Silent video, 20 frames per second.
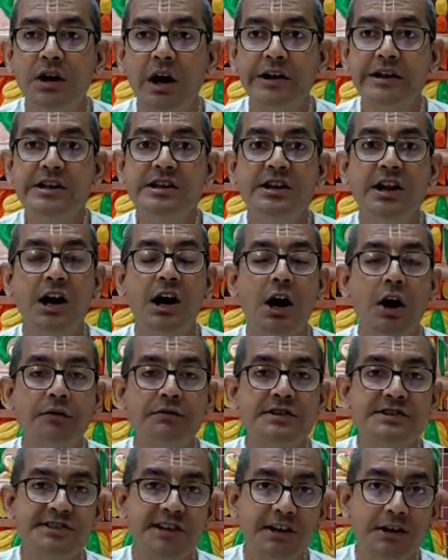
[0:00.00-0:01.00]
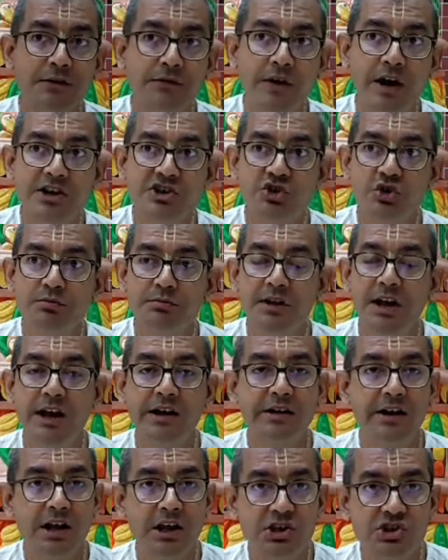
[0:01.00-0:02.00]
arena of the sacrifice should be
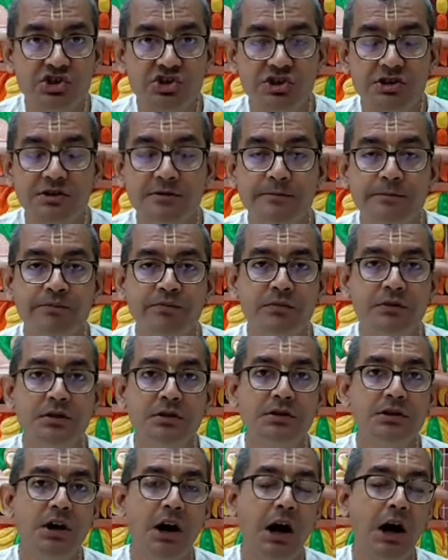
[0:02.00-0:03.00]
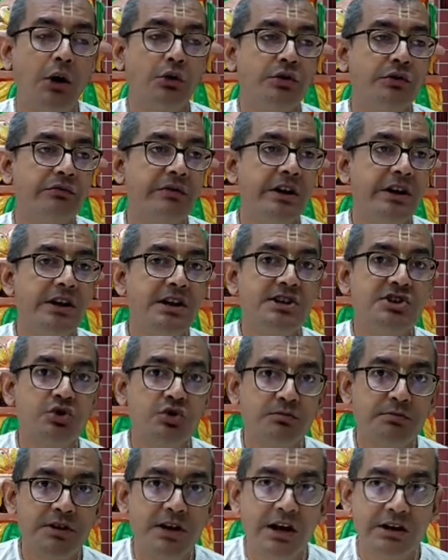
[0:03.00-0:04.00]
arranged, how the Vedi
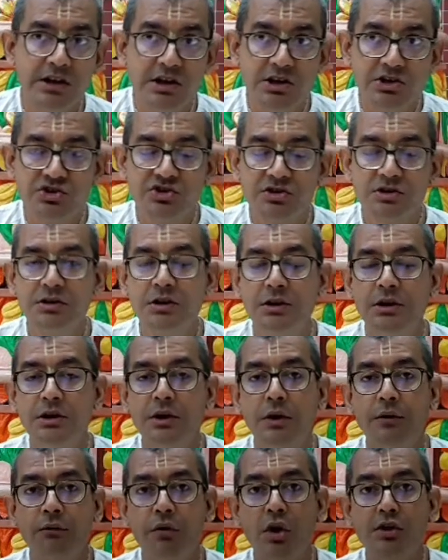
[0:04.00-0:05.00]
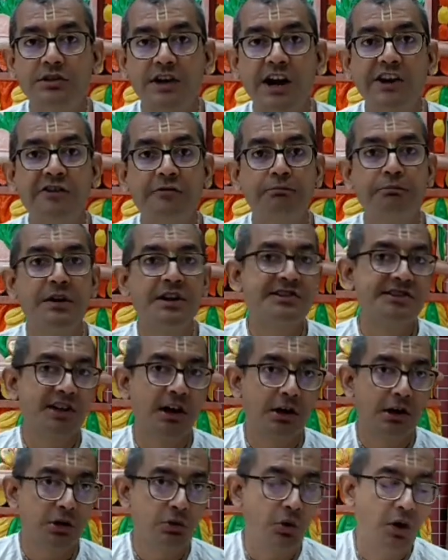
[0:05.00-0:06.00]
should be arranged, what kind of bricks
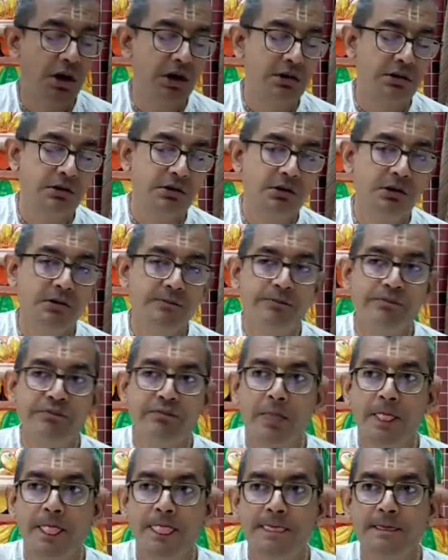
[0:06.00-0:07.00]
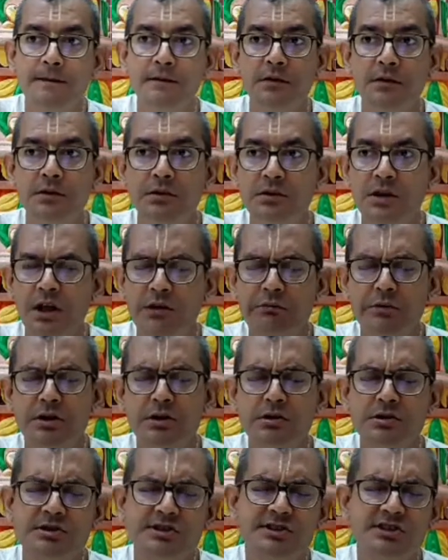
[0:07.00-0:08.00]
are required. There
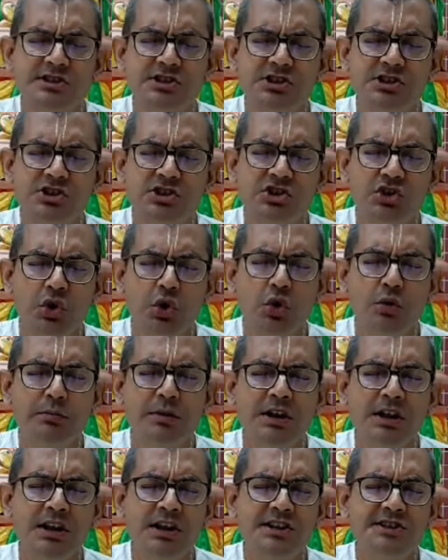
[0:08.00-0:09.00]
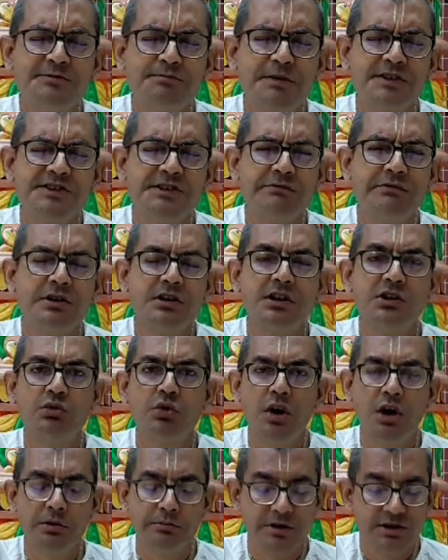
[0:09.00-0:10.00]
were so many specific
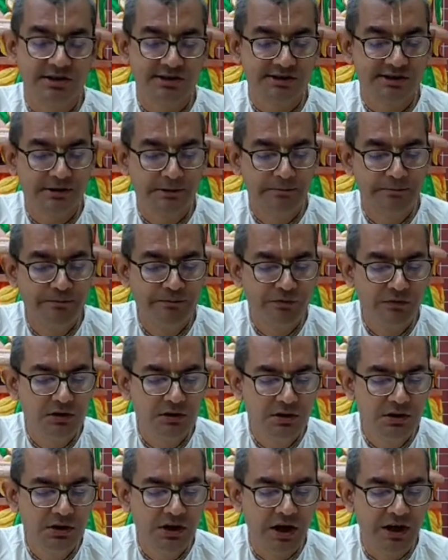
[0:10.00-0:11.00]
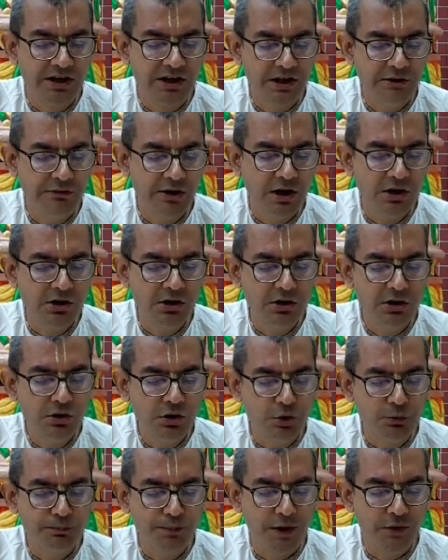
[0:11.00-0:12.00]
requirements, and even to